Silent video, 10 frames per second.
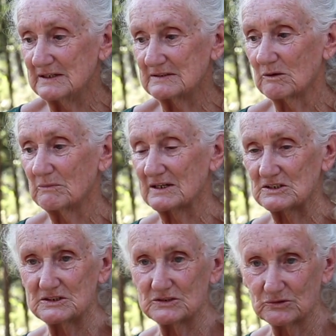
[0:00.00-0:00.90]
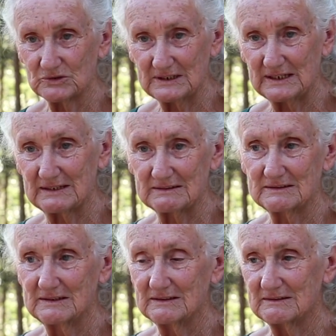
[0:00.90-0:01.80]
is I'm actually sorting out
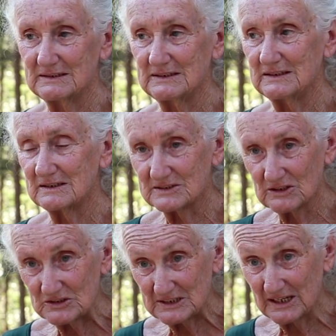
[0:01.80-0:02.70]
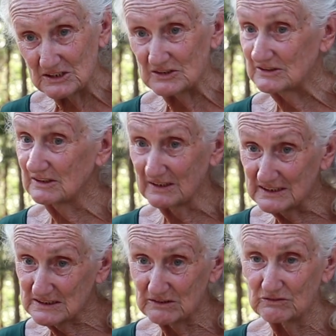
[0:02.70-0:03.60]
the associations, at
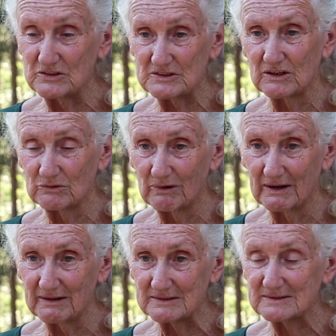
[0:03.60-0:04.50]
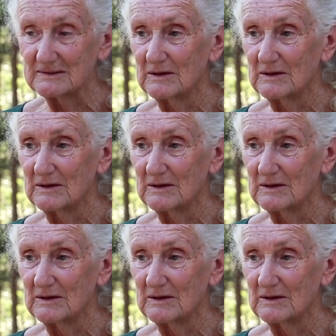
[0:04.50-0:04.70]
least of New South Wales,